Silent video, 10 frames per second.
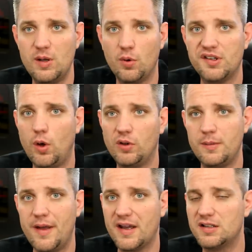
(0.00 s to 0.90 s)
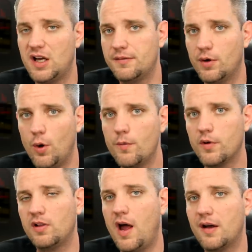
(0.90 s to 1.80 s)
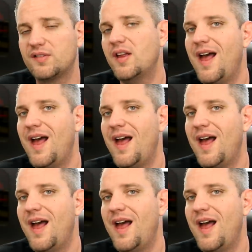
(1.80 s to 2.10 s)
what's holding back a lot of our overclocks